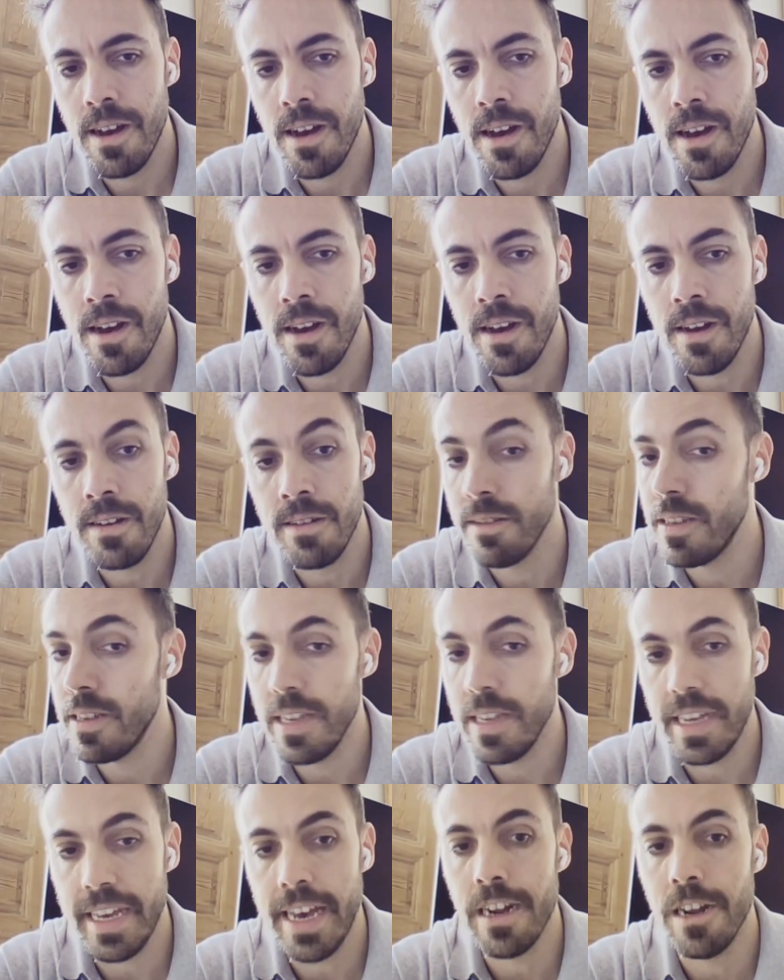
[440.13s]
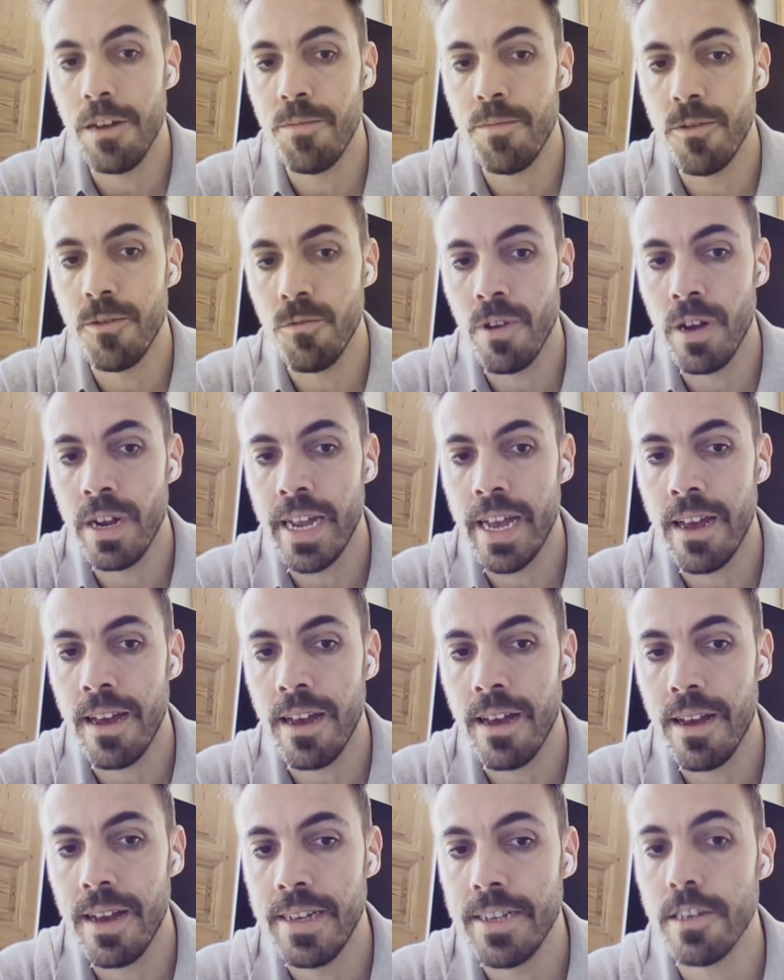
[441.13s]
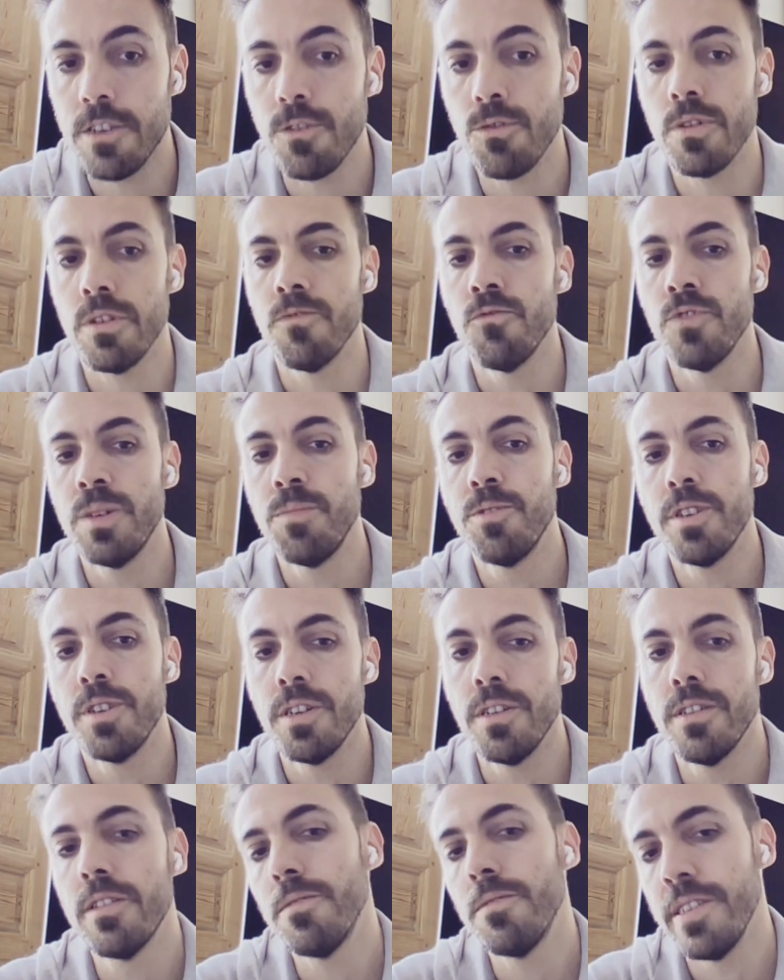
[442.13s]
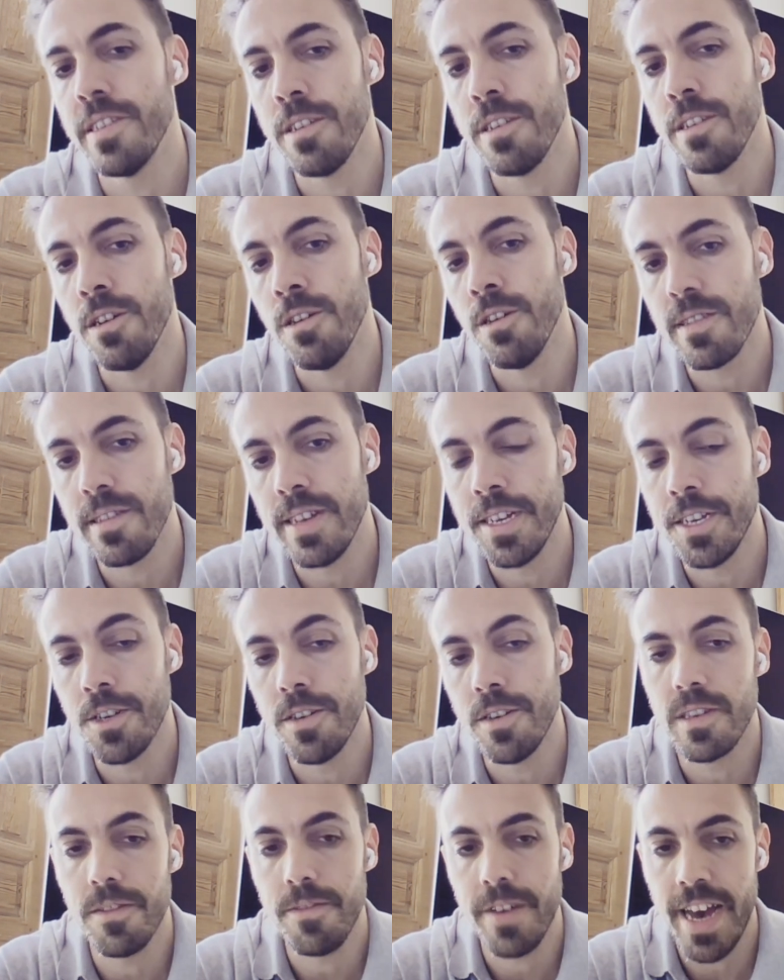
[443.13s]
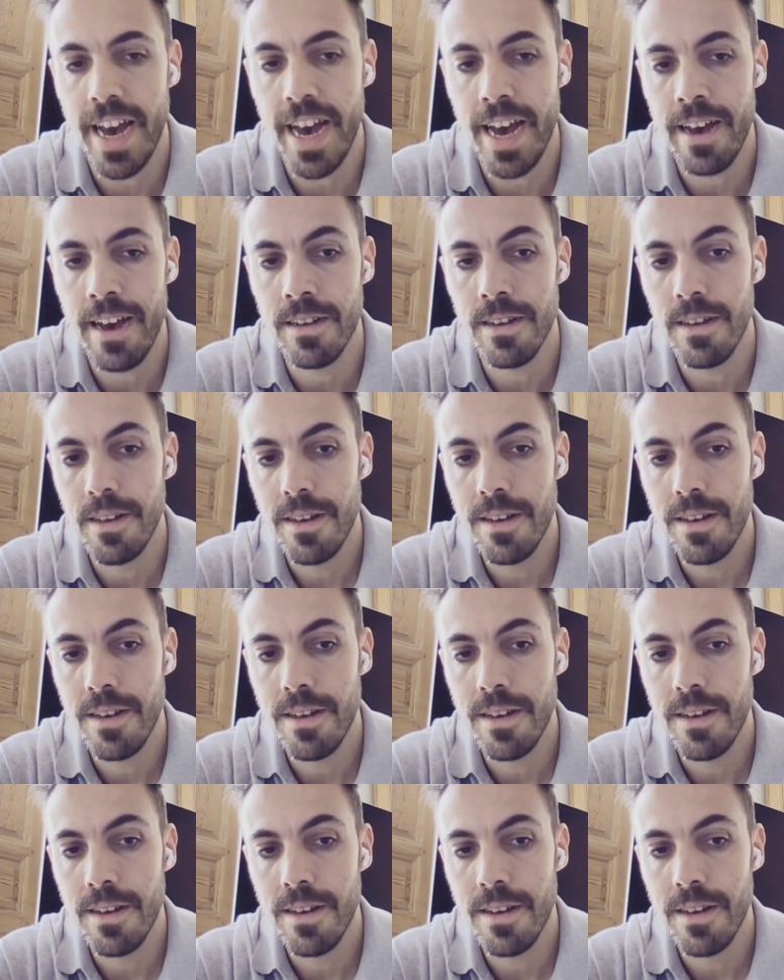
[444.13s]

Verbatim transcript: uh, to get up and running and just sort of reproduce the results that Joseph had.